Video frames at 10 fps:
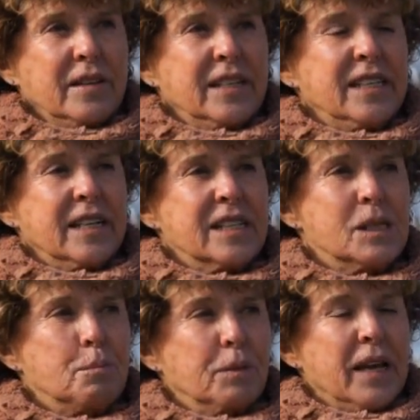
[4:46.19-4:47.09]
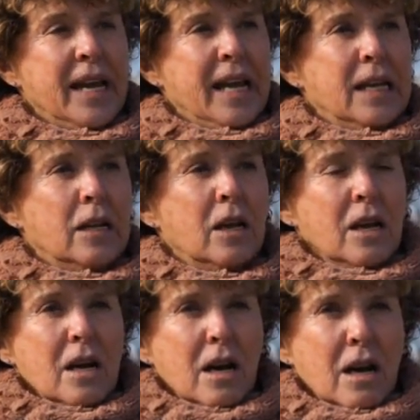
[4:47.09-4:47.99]
They didn't explain
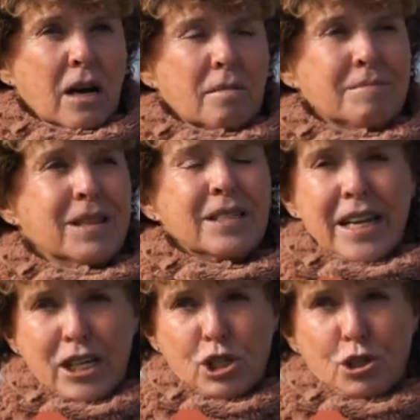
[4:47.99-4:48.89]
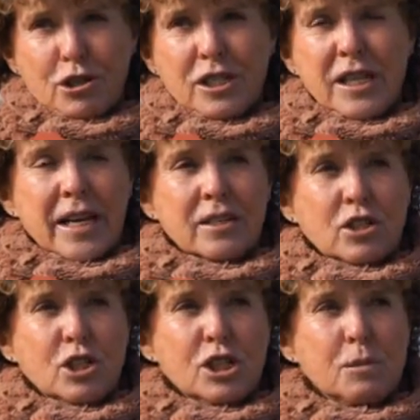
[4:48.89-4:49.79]
the dangers. They
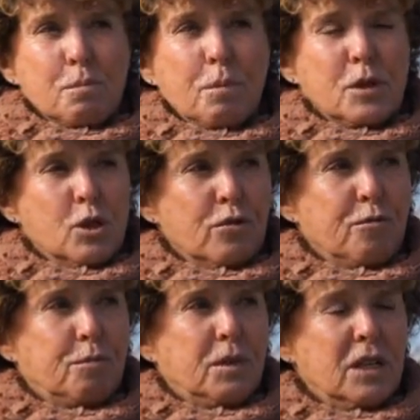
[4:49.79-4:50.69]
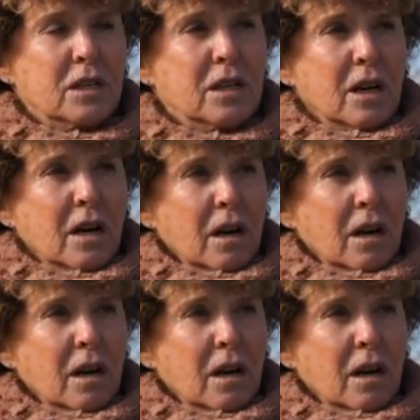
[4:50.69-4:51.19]
just sort of did